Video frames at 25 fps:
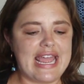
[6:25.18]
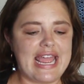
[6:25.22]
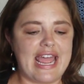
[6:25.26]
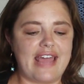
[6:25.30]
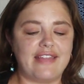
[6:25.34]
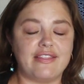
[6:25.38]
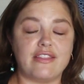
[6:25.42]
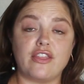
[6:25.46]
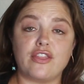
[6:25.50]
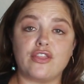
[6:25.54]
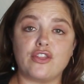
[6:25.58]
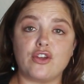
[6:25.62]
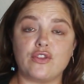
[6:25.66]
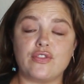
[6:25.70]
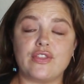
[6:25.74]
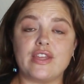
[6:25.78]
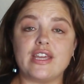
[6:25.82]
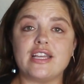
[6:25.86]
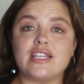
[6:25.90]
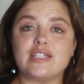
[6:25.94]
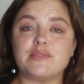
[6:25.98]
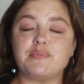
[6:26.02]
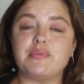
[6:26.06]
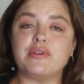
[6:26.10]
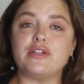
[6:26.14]
And the 3rd
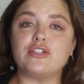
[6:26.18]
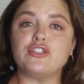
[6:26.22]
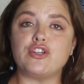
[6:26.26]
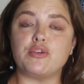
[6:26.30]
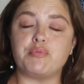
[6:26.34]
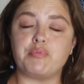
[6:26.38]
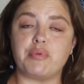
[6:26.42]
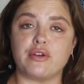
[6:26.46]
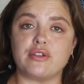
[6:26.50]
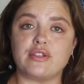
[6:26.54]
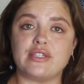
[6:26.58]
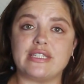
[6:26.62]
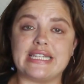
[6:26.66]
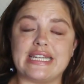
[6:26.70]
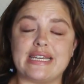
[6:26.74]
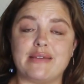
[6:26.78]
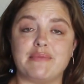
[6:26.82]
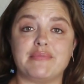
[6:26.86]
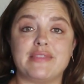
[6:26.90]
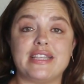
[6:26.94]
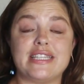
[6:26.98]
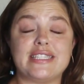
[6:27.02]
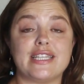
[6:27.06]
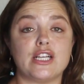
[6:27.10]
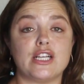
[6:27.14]
thing is build your birth
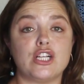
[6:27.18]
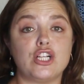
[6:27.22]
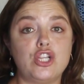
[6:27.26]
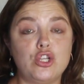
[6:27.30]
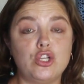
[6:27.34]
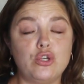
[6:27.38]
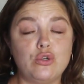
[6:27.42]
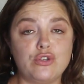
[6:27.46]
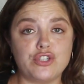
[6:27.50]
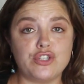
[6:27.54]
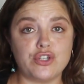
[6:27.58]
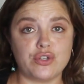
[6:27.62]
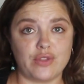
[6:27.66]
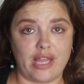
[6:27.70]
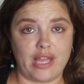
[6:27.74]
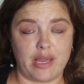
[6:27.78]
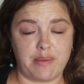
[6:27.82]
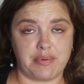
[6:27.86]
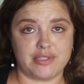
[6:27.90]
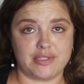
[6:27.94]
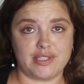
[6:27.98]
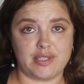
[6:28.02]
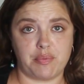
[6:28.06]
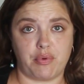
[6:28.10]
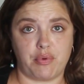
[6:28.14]
team. This includes your
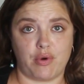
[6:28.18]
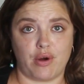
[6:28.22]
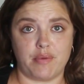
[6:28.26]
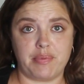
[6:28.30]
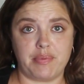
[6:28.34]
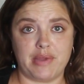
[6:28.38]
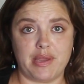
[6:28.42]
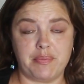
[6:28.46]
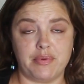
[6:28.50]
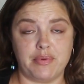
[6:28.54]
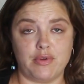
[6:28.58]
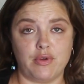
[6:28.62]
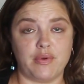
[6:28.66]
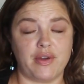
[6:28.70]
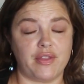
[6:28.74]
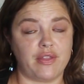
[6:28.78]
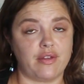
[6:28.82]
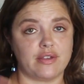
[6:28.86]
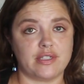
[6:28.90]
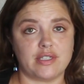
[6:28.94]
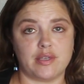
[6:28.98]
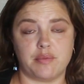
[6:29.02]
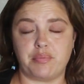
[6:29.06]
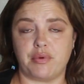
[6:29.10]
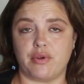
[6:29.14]
labor support people, whether
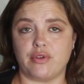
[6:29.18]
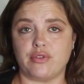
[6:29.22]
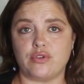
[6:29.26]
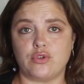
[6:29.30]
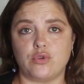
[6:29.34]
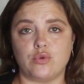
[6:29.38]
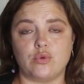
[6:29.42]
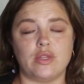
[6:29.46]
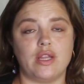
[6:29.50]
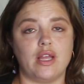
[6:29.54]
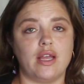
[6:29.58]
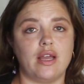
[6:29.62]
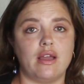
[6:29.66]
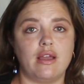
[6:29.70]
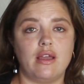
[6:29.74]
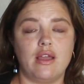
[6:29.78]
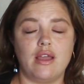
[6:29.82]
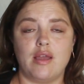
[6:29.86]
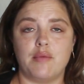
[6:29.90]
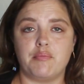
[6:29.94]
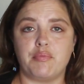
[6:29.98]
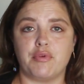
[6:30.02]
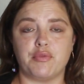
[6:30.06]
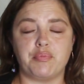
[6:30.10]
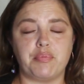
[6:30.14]
it's a birth doula,
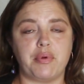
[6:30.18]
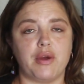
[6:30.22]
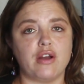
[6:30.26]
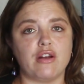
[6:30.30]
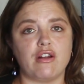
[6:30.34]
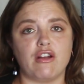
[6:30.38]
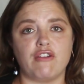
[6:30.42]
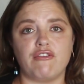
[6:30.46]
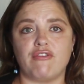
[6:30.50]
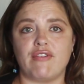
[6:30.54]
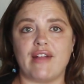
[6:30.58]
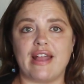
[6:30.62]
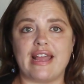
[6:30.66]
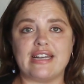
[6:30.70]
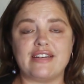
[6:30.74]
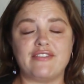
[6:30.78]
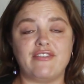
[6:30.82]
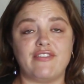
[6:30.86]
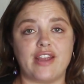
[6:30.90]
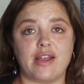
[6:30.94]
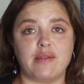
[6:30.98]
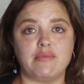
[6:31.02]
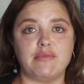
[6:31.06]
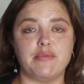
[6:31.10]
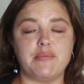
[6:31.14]
birth partner, friend,
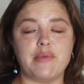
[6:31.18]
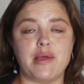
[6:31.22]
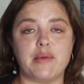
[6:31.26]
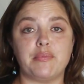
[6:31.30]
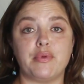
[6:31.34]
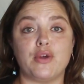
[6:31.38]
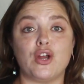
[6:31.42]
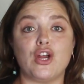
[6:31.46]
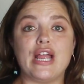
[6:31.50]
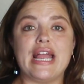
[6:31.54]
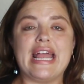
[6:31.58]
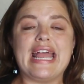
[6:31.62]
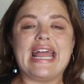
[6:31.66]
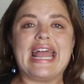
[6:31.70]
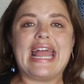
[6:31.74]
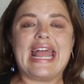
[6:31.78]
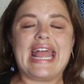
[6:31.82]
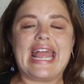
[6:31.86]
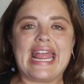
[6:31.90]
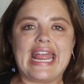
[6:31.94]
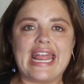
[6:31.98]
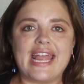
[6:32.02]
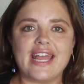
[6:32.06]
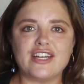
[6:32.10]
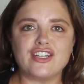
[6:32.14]
family member,
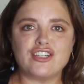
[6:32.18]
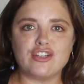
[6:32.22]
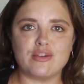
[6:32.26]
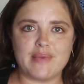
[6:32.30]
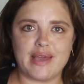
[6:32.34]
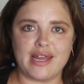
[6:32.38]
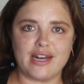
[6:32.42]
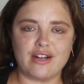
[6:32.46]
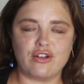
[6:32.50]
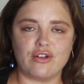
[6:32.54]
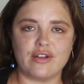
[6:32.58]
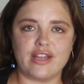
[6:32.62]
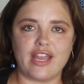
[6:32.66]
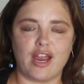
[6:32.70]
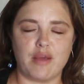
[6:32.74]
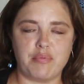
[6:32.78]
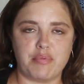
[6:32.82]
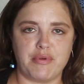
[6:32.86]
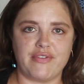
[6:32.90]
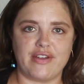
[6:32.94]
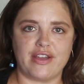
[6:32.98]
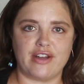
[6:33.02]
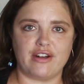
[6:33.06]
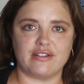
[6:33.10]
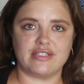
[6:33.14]
and your medical care
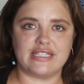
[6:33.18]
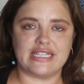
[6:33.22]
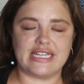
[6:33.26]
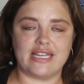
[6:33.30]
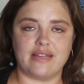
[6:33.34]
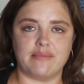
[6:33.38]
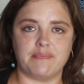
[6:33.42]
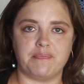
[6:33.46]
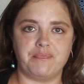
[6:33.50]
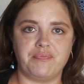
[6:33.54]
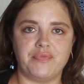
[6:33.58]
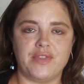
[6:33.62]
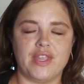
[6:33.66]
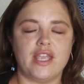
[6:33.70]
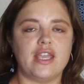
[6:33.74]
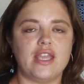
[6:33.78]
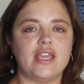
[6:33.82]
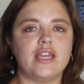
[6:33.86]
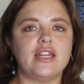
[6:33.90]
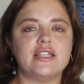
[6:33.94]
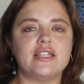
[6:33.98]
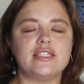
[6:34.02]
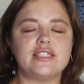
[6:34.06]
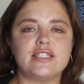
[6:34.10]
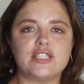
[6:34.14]
provider team.
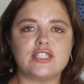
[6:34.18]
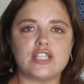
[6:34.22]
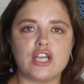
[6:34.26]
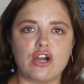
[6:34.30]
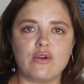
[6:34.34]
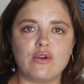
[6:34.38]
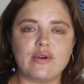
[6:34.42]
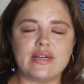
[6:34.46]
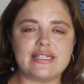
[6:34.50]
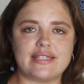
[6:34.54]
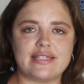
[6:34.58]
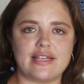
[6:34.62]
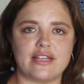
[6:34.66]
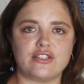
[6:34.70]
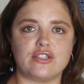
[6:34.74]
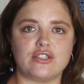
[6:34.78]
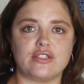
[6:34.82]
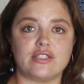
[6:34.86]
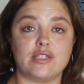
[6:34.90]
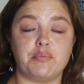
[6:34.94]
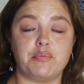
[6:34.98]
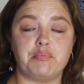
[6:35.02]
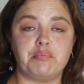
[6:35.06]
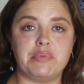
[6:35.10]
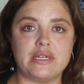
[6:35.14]
It is so
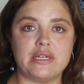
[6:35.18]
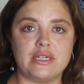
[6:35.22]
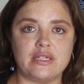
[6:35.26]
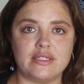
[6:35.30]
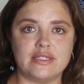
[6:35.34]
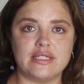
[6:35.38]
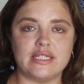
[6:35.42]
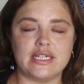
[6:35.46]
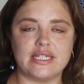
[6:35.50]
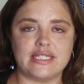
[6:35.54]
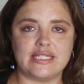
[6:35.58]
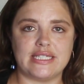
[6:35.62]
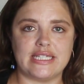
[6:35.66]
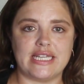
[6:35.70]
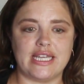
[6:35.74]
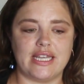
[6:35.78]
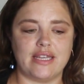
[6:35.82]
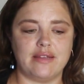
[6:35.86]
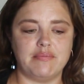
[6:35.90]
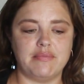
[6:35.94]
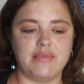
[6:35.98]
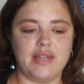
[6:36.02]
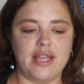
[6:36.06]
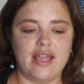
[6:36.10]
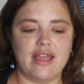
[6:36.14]
essential to build a
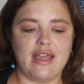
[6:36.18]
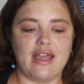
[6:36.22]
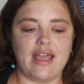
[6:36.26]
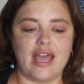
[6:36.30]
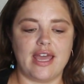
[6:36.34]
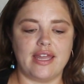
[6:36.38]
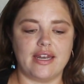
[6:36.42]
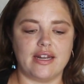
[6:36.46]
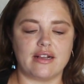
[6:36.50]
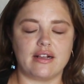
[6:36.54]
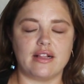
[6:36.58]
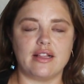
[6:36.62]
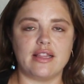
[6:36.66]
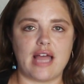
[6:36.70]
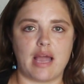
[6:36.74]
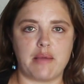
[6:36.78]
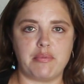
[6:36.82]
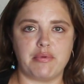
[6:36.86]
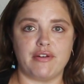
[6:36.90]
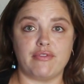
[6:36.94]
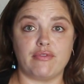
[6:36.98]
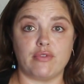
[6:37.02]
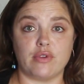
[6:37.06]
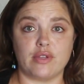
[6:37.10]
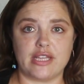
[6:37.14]
team and a
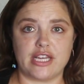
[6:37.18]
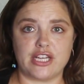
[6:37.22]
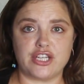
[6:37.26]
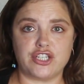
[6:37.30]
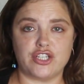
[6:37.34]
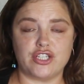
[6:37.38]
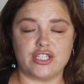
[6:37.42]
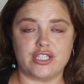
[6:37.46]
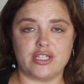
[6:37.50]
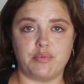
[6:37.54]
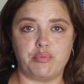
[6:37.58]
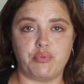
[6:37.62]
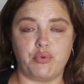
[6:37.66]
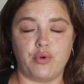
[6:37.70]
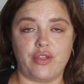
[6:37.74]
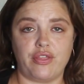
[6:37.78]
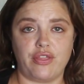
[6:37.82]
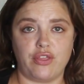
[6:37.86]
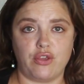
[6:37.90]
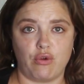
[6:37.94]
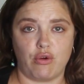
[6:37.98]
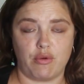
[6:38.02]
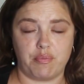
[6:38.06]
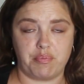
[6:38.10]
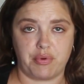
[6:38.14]
collaborative relationship
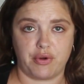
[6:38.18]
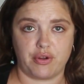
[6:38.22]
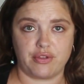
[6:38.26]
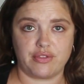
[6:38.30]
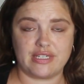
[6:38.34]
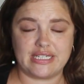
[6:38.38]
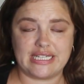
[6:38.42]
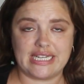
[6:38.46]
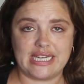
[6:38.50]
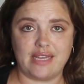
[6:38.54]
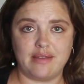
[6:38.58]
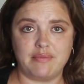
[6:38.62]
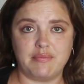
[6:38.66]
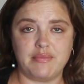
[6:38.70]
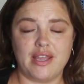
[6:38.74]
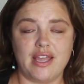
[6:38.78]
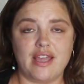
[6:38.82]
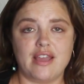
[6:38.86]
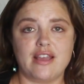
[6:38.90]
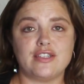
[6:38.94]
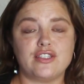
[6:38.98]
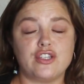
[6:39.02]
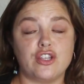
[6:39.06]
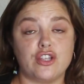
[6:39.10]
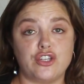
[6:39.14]
with your birth team
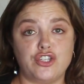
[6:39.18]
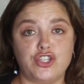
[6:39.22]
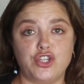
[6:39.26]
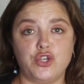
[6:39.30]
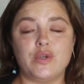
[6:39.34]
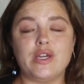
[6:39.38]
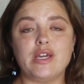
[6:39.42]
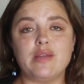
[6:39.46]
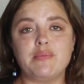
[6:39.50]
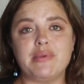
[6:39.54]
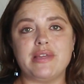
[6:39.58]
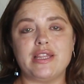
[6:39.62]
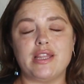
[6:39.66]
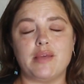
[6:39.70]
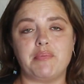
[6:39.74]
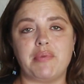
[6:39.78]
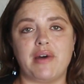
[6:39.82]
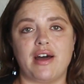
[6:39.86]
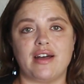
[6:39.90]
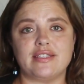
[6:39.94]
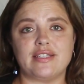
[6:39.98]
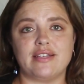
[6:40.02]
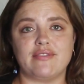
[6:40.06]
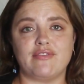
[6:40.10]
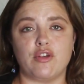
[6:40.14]
so that you can be the
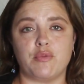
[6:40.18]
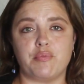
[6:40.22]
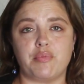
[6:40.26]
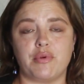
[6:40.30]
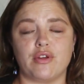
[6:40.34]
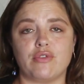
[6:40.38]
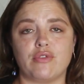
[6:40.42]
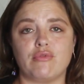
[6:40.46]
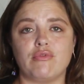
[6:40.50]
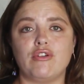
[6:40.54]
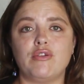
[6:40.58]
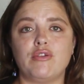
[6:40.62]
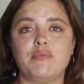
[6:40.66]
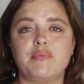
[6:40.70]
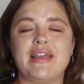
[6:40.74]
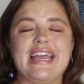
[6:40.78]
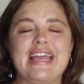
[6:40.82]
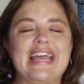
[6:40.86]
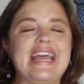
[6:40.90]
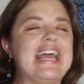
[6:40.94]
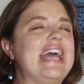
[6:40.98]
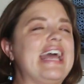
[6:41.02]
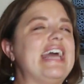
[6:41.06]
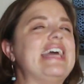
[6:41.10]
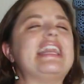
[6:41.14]
boss of your birth room
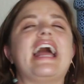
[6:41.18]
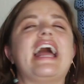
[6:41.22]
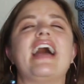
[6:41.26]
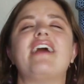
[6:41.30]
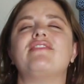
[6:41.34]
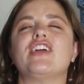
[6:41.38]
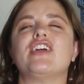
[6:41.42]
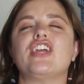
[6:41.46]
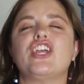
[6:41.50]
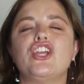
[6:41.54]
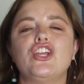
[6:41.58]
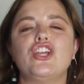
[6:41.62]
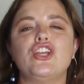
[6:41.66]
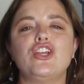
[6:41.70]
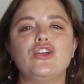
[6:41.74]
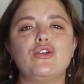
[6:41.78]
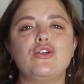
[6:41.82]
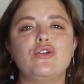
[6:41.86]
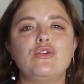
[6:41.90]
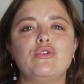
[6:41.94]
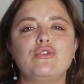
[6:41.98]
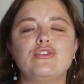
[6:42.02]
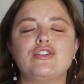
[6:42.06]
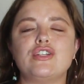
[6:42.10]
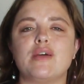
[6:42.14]
and have a
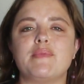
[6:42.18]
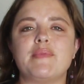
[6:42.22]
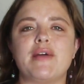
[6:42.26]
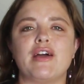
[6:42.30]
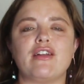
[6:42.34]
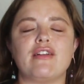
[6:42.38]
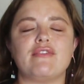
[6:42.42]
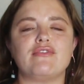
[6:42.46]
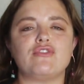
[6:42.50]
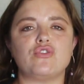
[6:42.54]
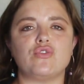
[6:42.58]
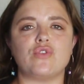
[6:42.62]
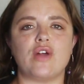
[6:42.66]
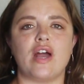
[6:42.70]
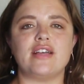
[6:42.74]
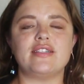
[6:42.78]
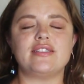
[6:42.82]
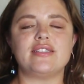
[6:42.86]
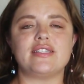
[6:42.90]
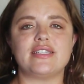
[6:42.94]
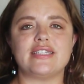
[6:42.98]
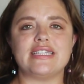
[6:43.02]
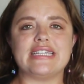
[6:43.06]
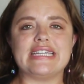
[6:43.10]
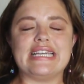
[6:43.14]
huge amount of
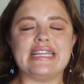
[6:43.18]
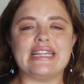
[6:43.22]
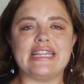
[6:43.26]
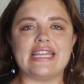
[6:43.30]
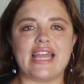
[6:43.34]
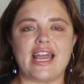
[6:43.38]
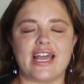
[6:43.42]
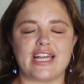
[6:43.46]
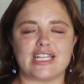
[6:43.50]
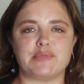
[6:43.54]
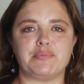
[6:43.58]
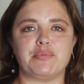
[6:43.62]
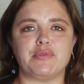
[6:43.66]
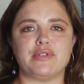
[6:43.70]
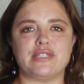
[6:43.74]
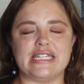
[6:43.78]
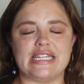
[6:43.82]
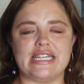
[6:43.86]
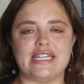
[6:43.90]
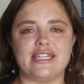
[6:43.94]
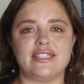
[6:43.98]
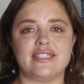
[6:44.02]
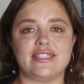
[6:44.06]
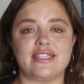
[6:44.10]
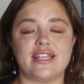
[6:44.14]
trust in the
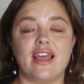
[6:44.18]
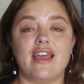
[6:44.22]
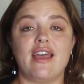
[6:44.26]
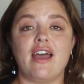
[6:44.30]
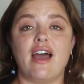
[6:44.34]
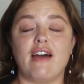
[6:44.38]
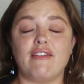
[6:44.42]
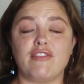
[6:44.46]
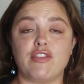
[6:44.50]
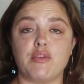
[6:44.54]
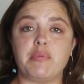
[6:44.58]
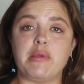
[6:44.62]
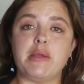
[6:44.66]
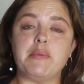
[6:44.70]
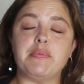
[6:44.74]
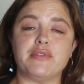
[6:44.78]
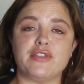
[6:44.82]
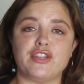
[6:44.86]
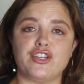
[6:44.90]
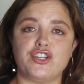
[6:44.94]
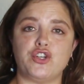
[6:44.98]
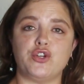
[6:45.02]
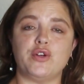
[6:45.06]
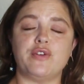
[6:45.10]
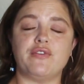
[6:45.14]
expertise of the people
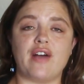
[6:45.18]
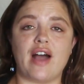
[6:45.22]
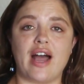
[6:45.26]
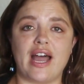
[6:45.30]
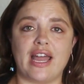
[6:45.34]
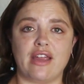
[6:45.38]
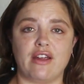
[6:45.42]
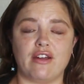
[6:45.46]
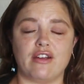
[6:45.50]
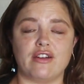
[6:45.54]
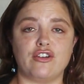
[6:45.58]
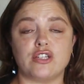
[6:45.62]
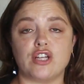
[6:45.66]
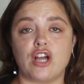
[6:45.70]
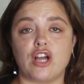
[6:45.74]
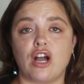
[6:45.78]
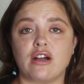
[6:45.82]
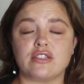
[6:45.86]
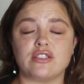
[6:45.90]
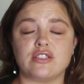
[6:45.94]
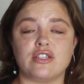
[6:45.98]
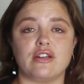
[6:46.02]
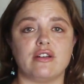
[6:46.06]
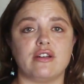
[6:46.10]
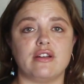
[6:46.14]
that you have hired,
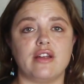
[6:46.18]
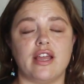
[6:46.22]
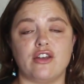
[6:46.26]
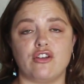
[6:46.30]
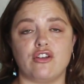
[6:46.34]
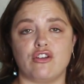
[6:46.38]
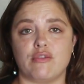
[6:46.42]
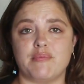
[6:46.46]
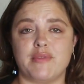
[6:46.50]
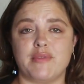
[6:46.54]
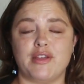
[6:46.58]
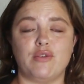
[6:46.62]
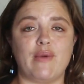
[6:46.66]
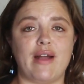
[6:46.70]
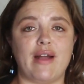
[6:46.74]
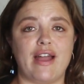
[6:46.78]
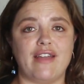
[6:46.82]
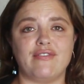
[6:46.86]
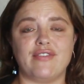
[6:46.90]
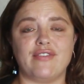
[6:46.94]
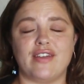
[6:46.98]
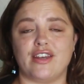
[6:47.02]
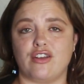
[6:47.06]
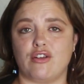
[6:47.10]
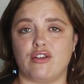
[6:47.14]
doctor and your
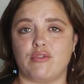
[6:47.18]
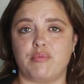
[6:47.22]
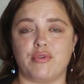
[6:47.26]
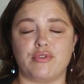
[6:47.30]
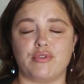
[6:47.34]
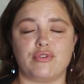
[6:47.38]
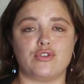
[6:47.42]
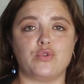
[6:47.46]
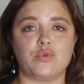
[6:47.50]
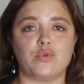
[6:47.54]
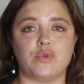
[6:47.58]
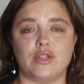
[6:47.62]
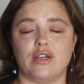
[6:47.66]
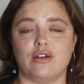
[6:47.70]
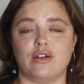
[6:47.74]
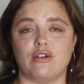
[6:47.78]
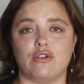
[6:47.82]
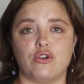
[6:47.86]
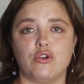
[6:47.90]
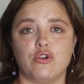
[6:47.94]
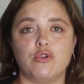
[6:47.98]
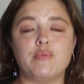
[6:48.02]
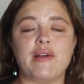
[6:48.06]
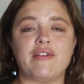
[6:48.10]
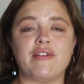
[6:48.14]
midwife and your birth doula or
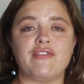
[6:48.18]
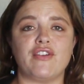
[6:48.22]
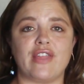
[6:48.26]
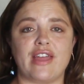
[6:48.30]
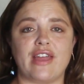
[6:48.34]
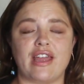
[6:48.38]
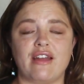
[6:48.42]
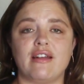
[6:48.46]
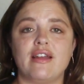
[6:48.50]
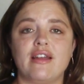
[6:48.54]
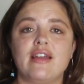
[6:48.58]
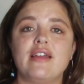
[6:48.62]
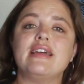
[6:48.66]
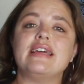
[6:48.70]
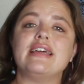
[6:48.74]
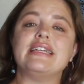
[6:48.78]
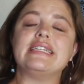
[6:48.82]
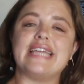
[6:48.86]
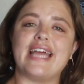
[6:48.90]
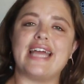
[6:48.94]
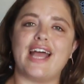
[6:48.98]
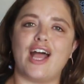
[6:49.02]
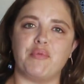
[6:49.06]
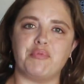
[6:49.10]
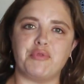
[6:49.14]
whomever there
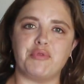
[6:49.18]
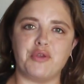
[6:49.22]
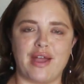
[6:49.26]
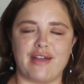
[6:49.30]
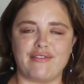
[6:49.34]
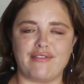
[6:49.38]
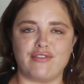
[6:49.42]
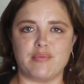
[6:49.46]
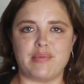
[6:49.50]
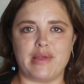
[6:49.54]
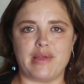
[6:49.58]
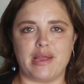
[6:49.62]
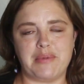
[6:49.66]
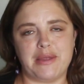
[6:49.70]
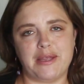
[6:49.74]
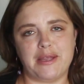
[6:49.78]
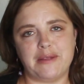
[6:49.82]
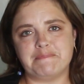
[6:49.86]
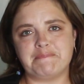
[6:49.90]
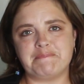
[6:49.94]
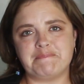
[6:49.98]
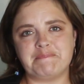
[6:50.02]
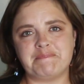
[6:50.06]
to help you have your baby.